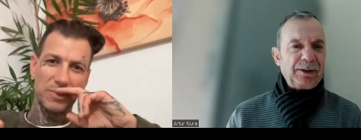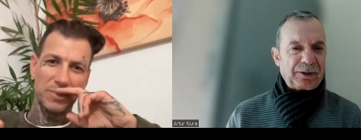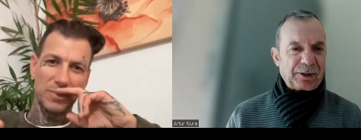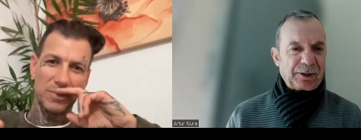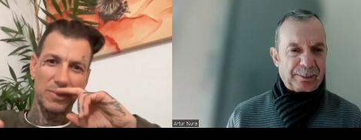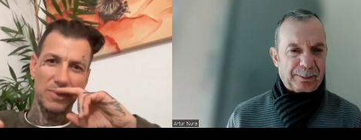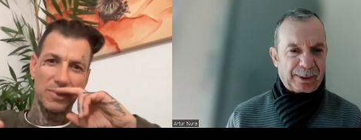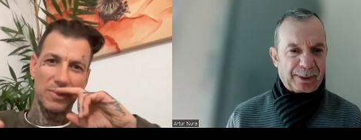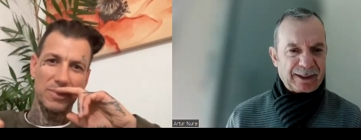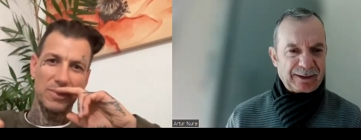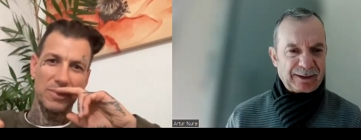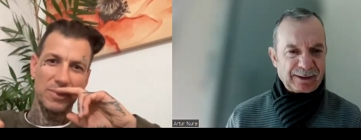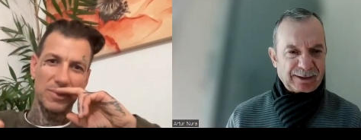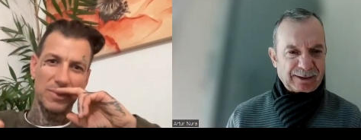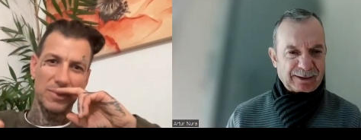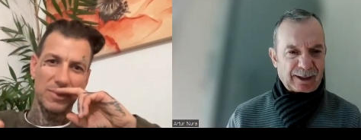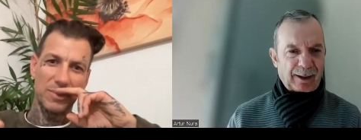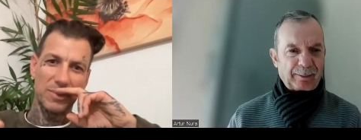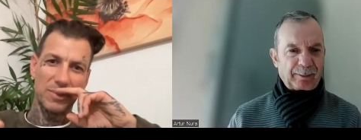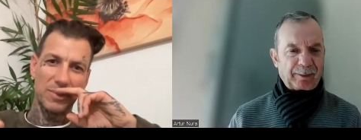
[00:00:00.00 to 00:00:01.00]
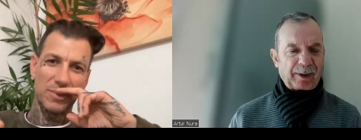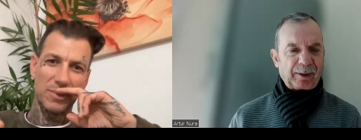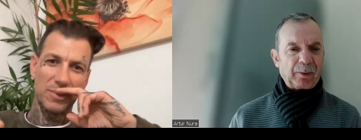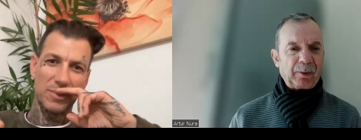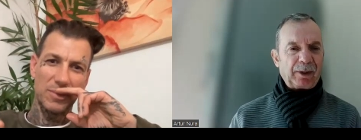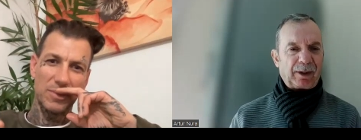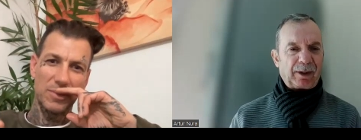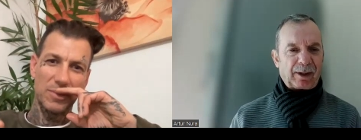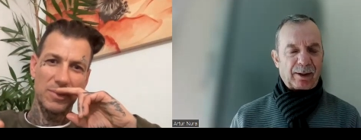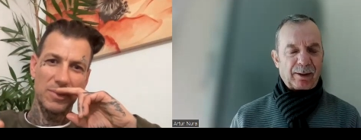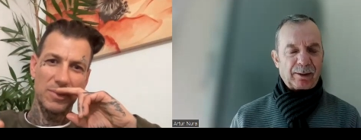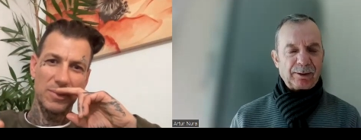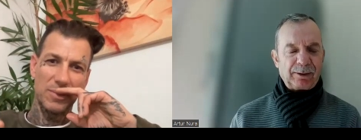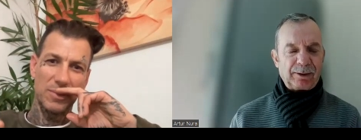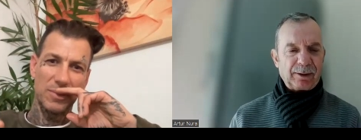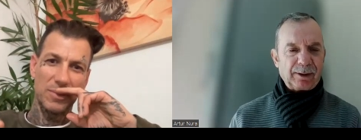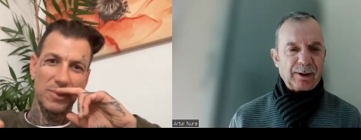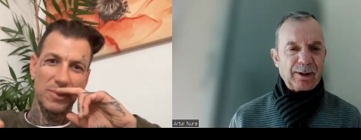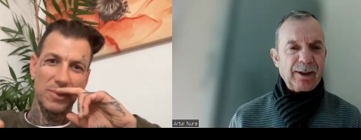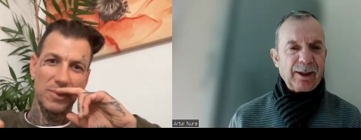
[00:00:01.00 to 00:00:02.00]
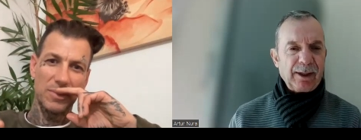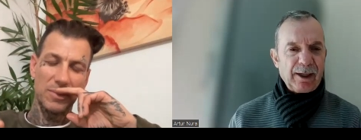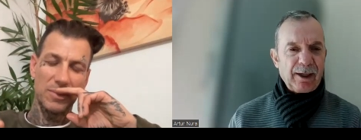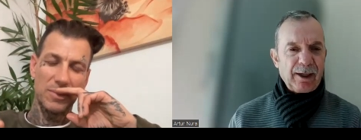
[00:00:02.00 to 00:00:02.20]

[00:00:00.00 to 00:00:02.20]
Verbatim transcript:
Speaker 1: interpreting something, without uh,